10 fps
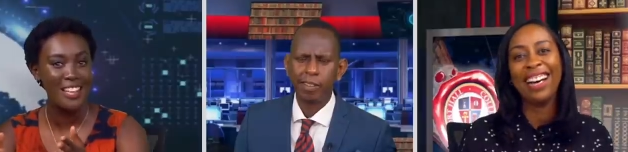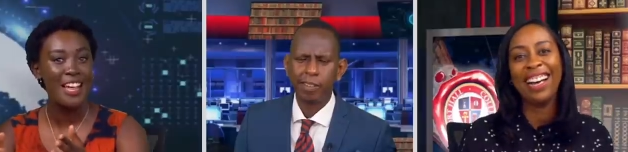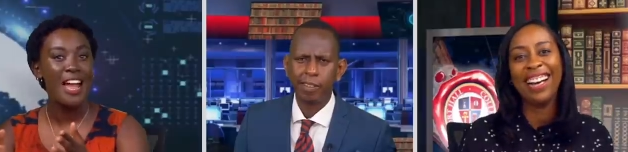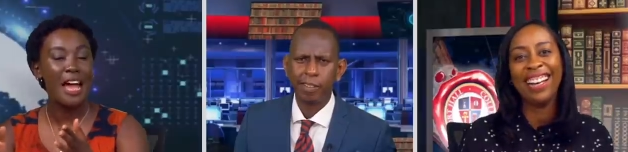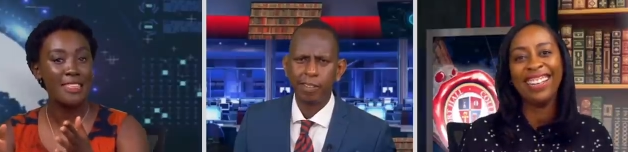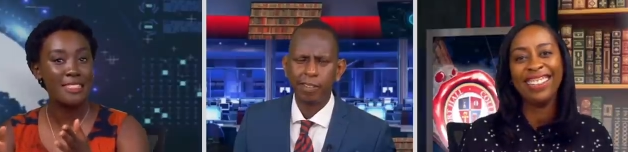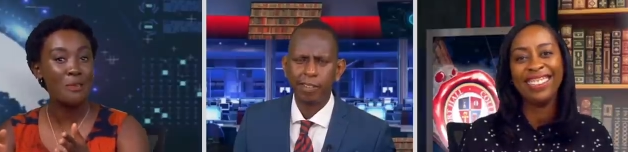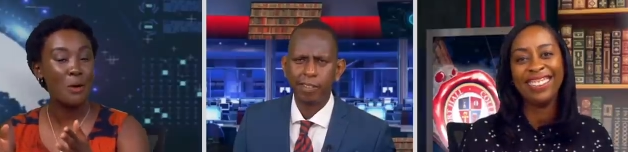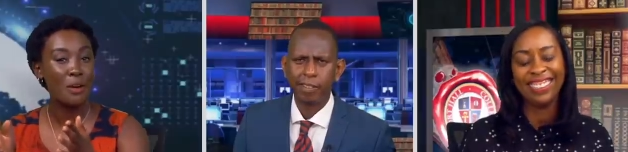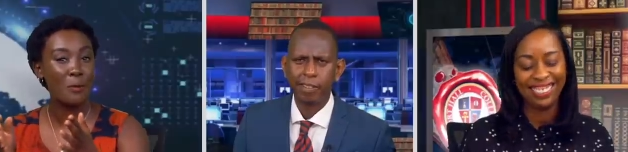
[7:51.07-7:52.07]
Speaker 1: I
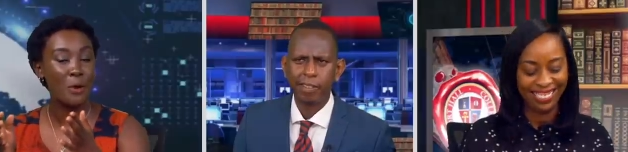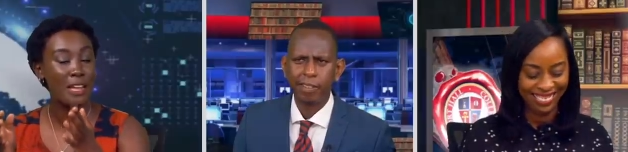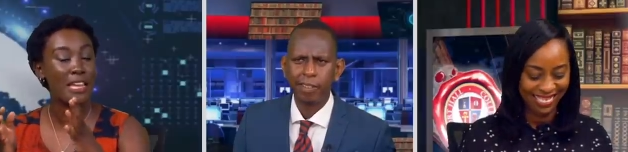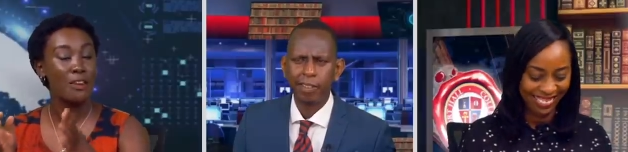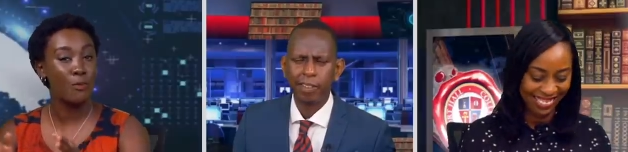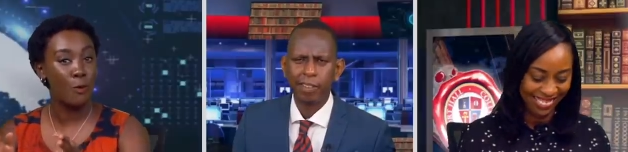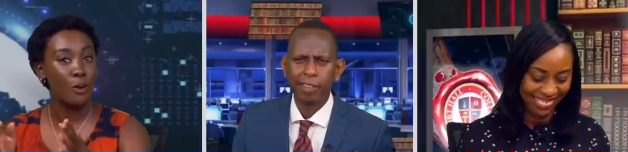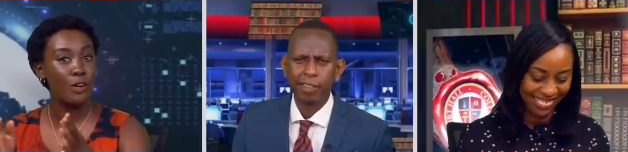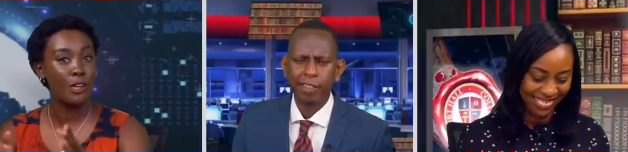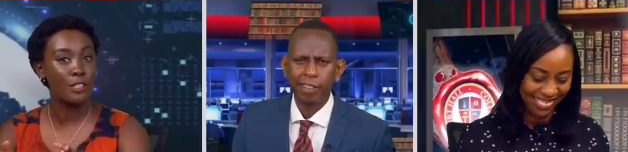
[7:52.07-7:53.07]
think we're going we're in for
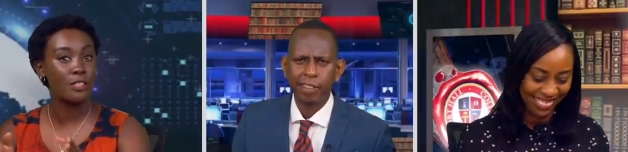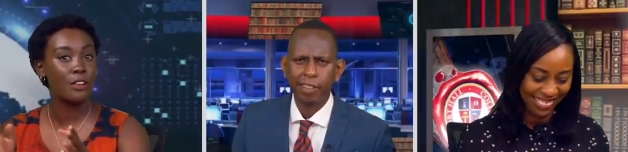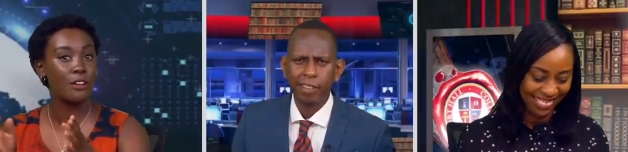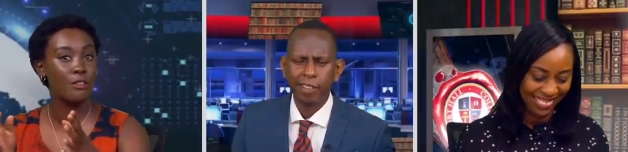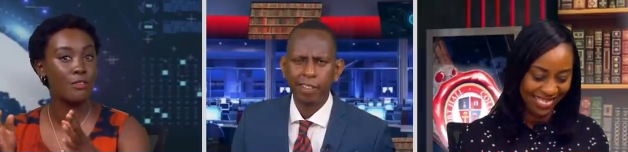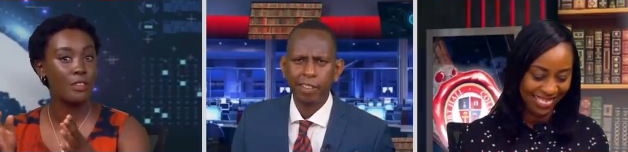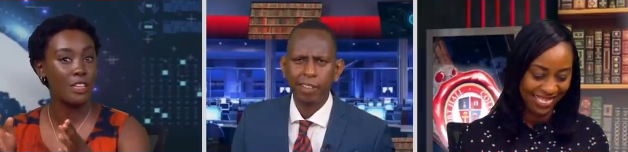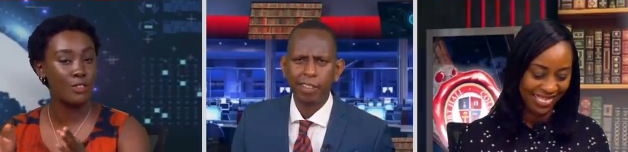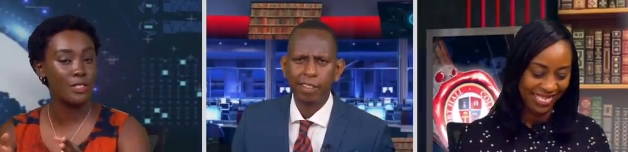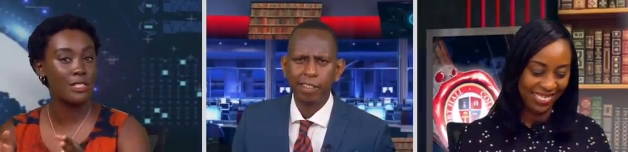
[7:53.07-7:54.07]
a lot of
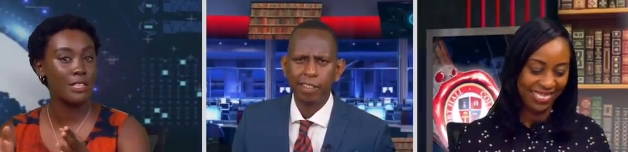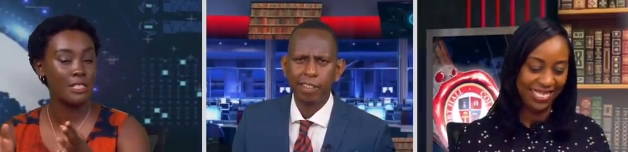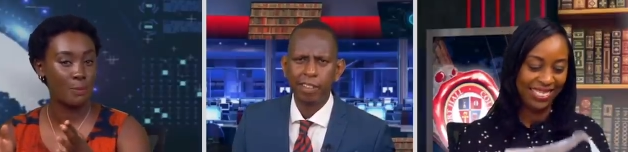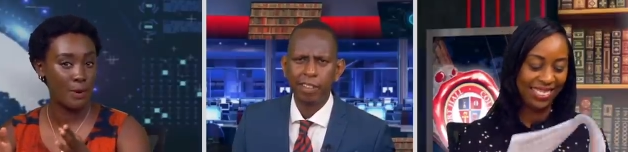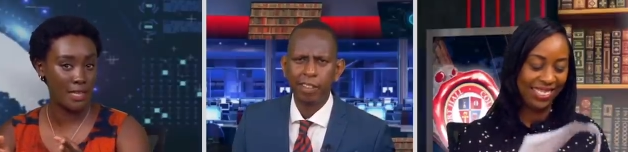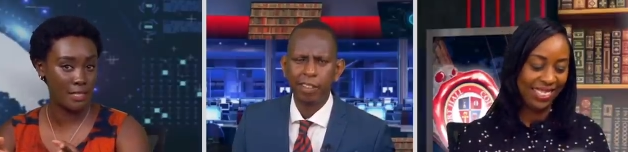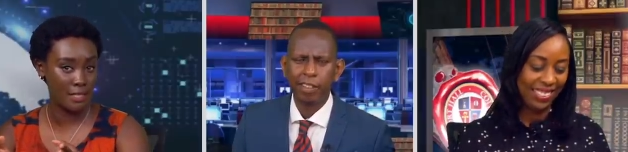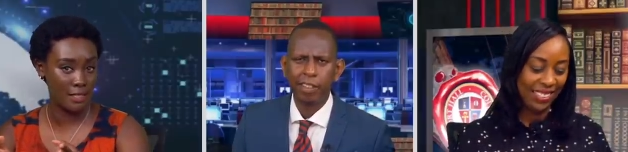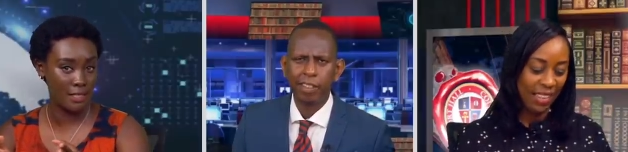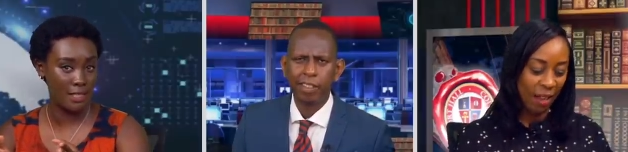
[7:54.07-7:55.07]
interesting
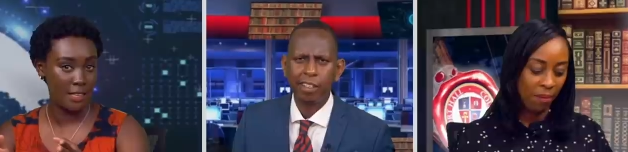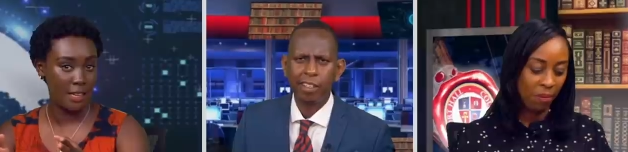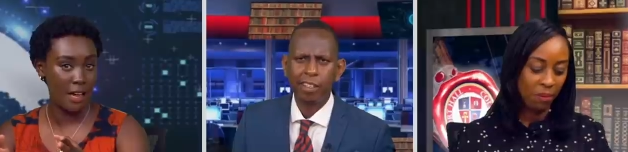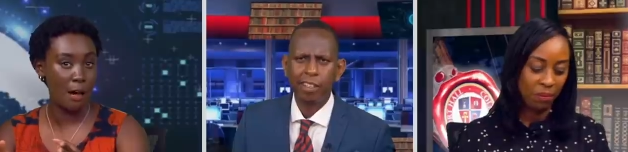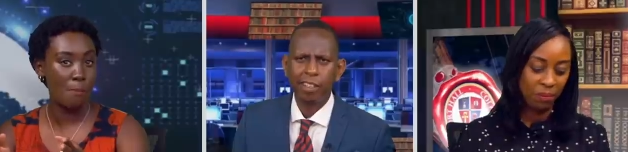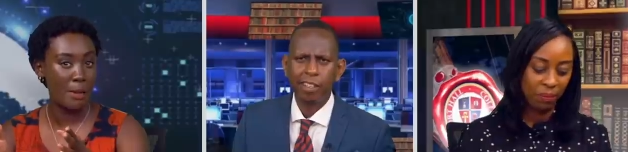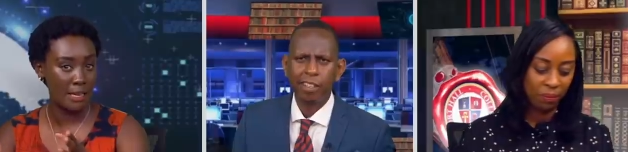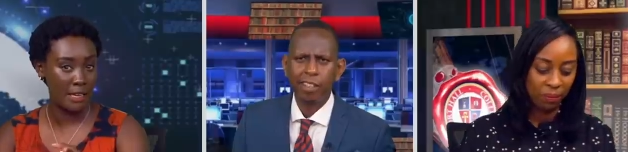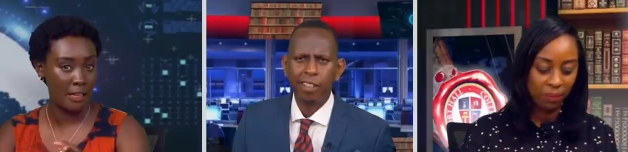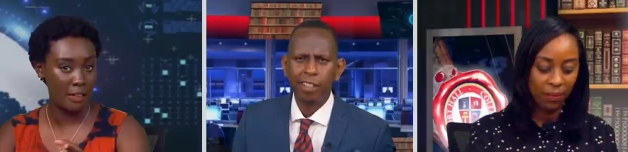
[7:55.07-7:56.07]
surprises yeah. come
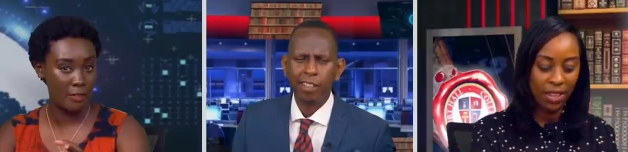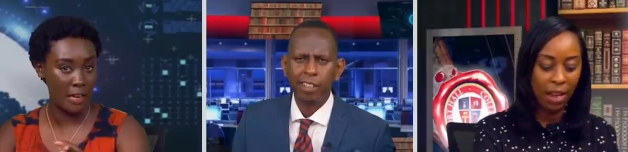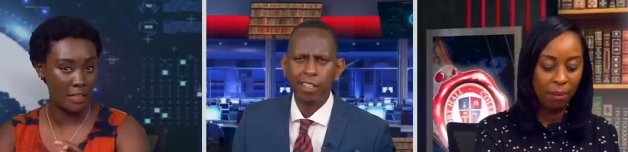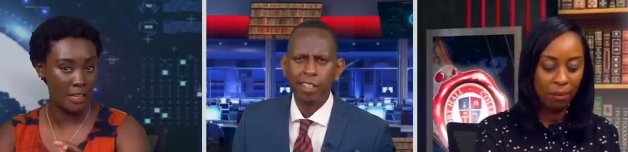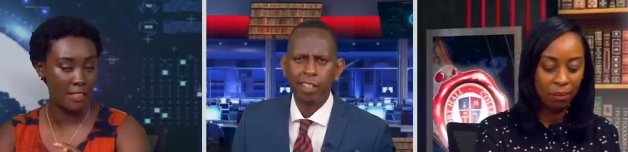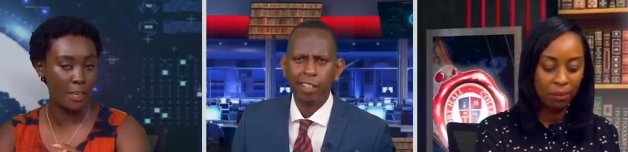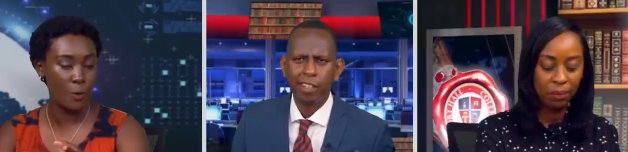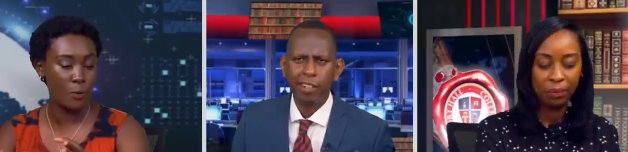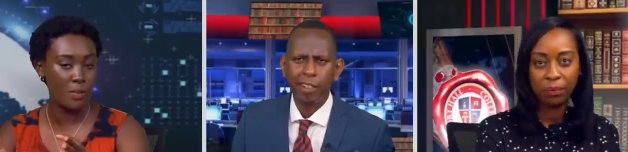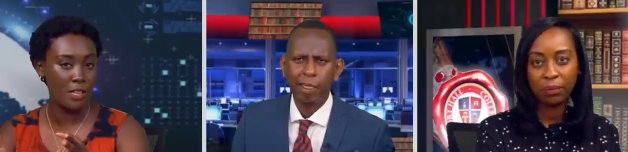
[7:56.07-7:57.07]
Monday, right? I think
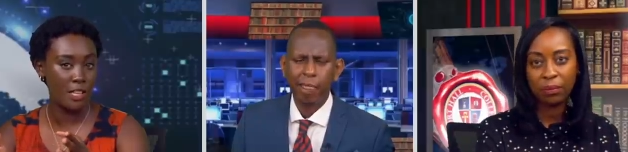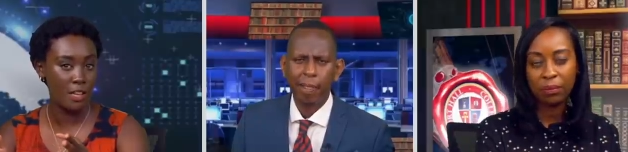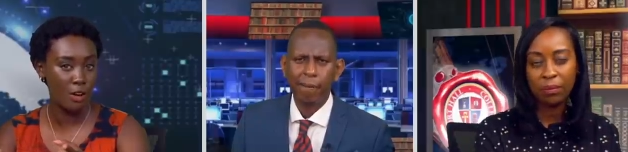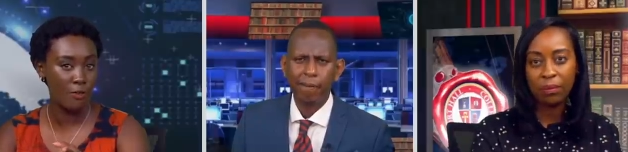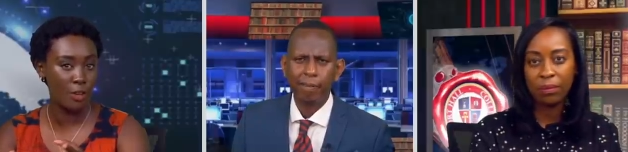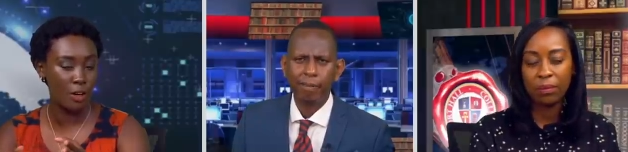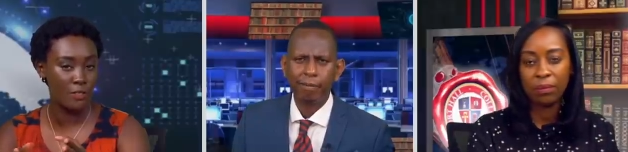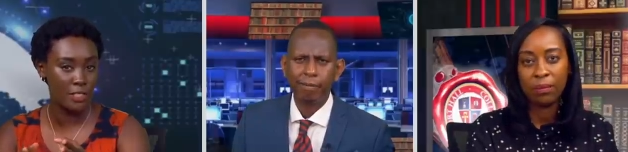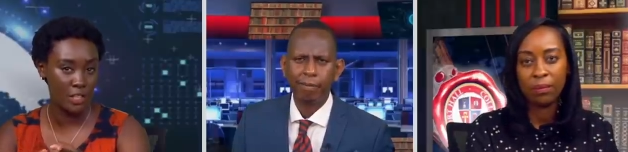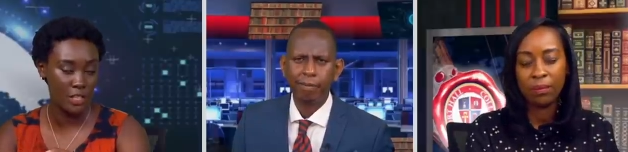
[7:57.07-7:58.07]
when we hear of the
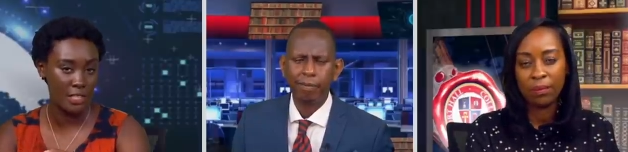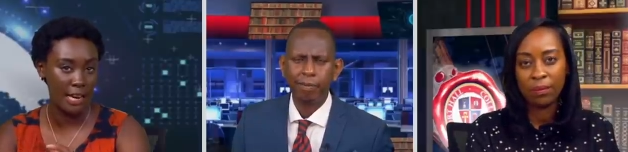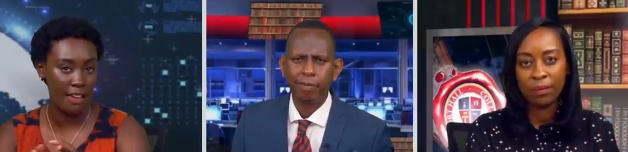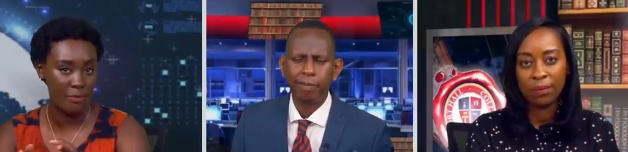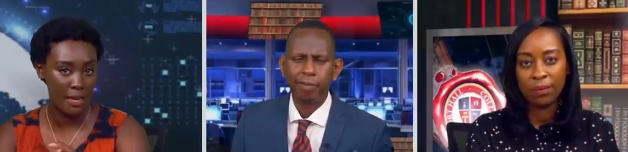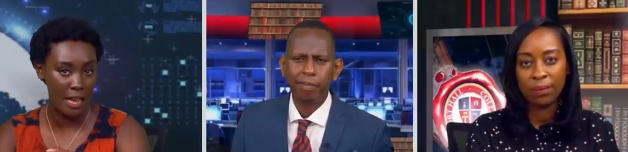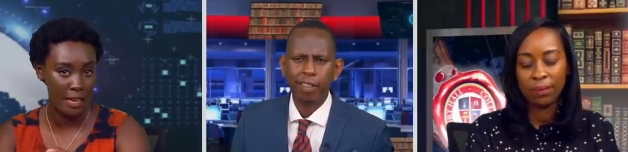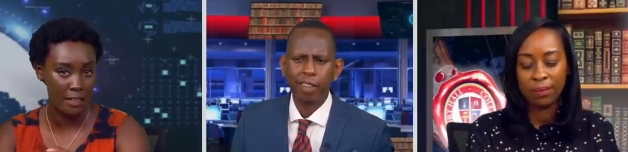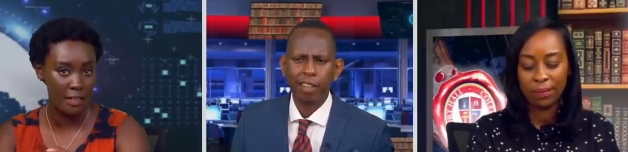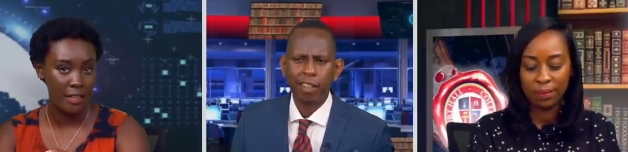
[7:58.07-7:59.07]
conversations that have been
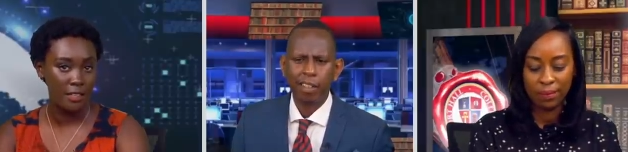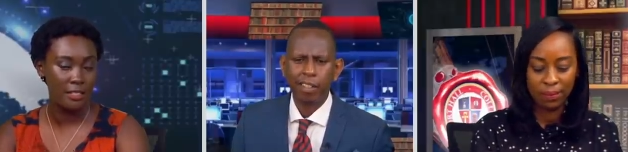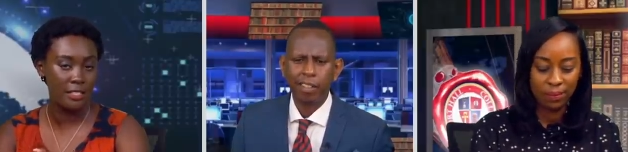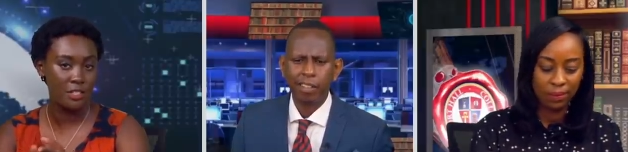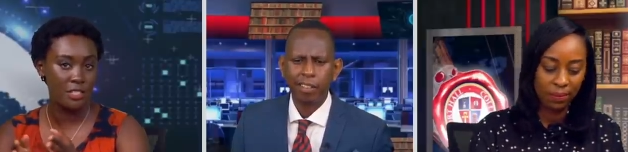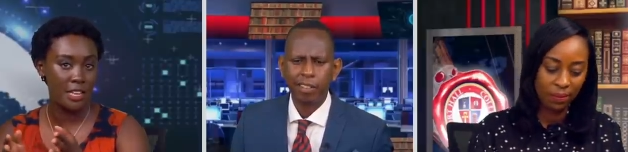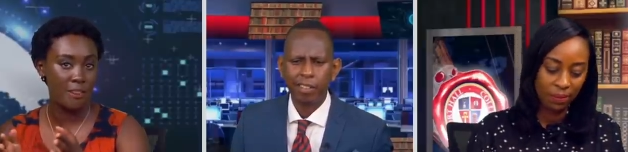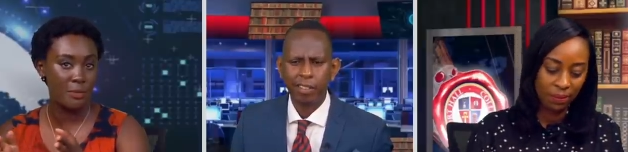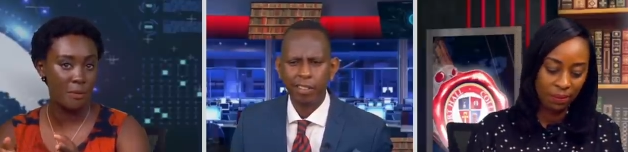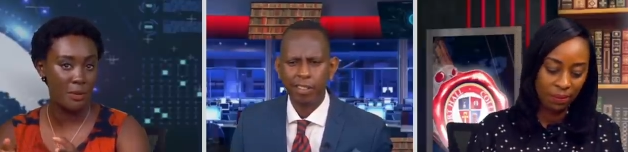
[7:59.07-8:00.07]
had, decisions that have been